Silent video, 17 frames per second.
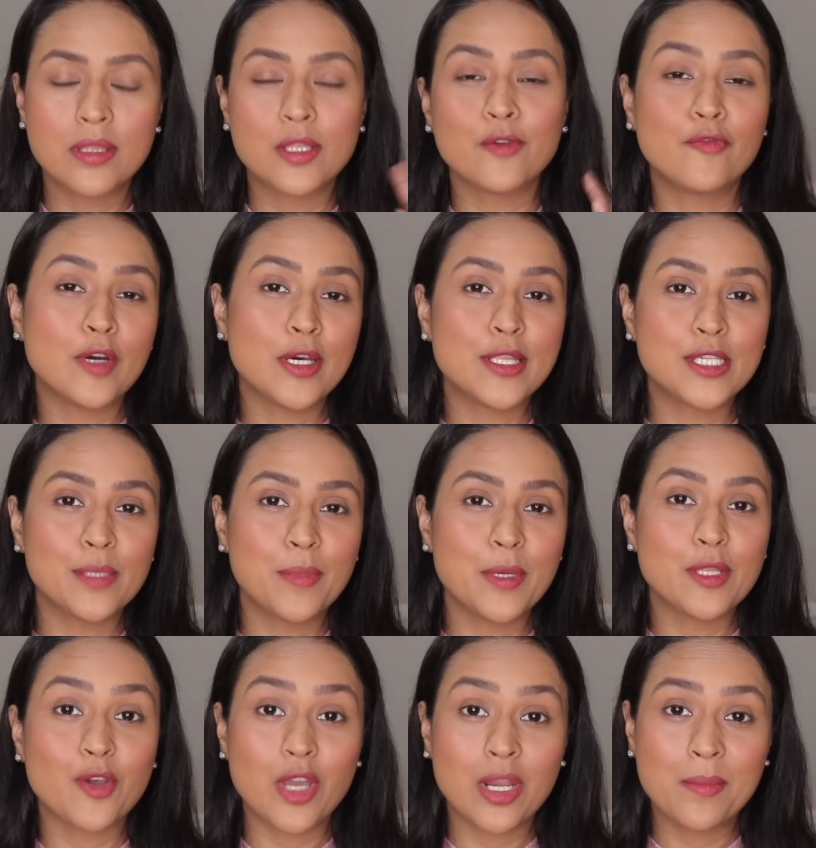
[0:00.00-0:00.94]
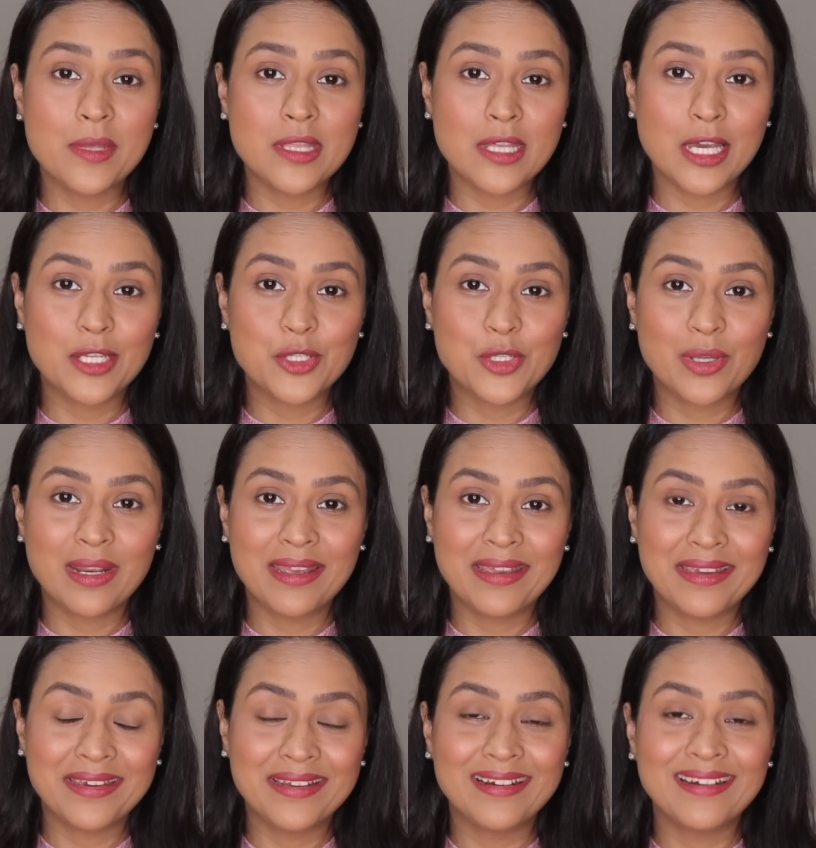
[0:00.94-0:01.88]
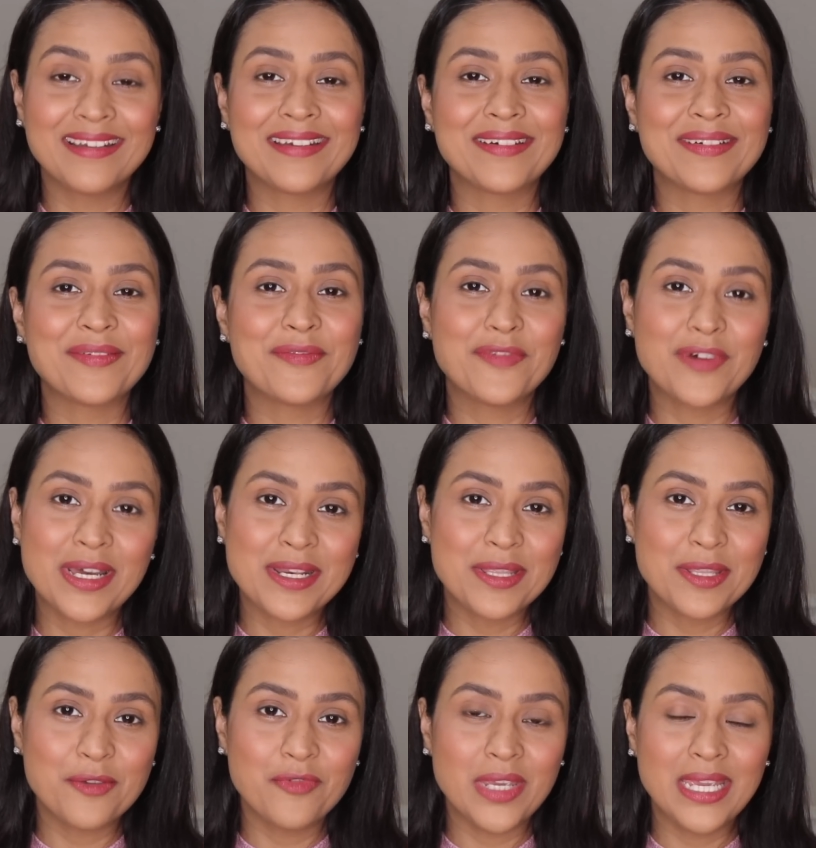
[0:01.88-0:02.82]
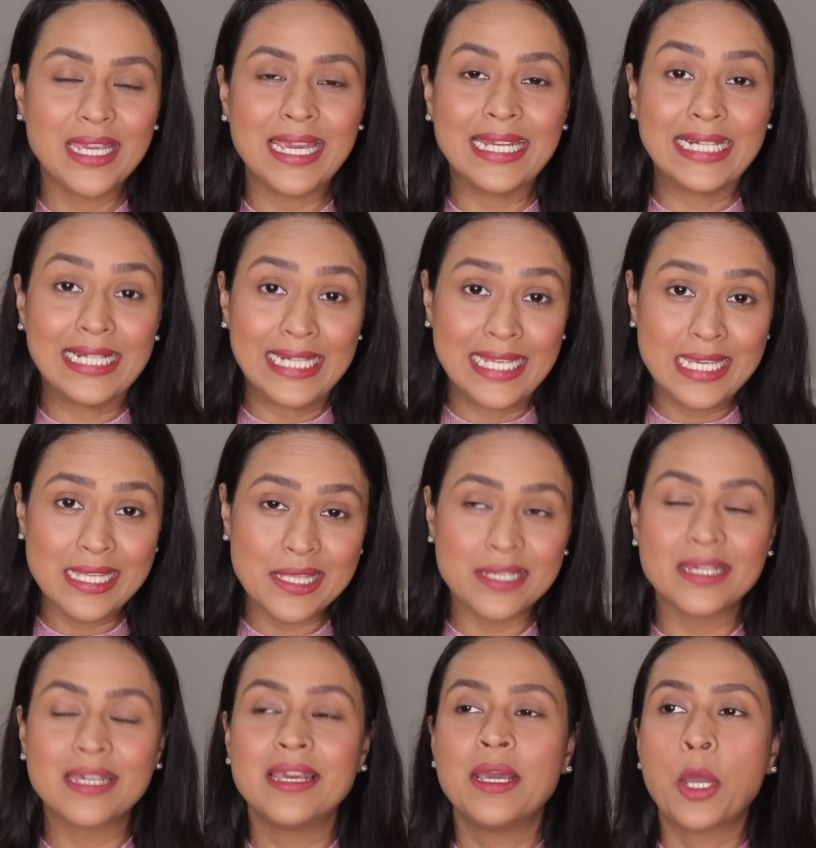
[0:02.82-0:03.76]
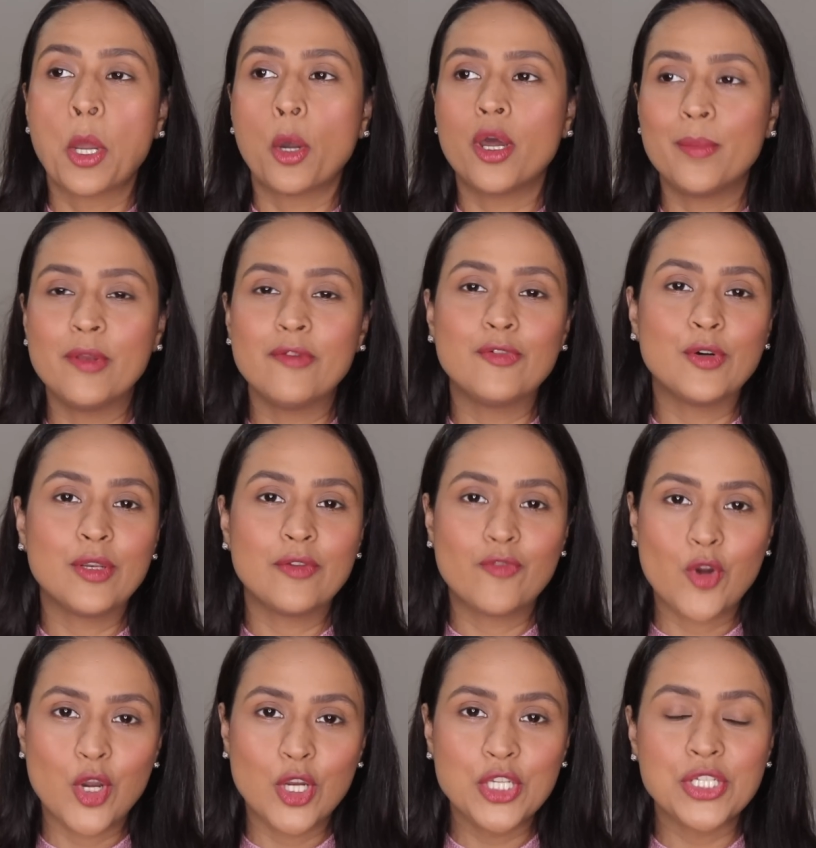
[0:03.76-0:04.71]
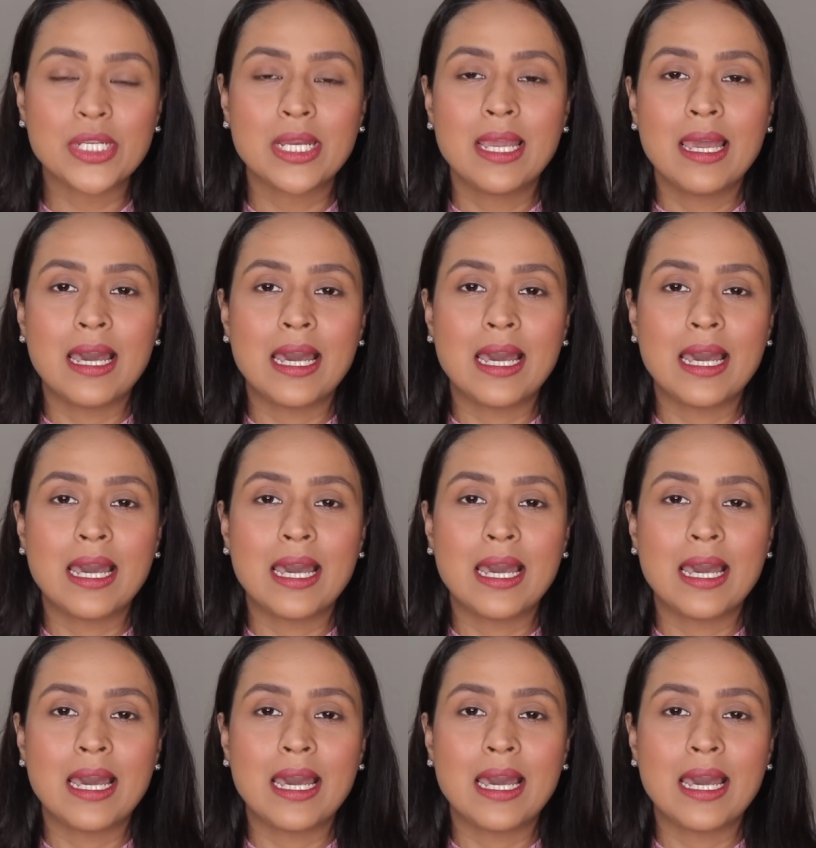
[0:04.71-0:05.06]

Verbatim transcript: So first tip is oil massage your hair once a week at least, or before a wash.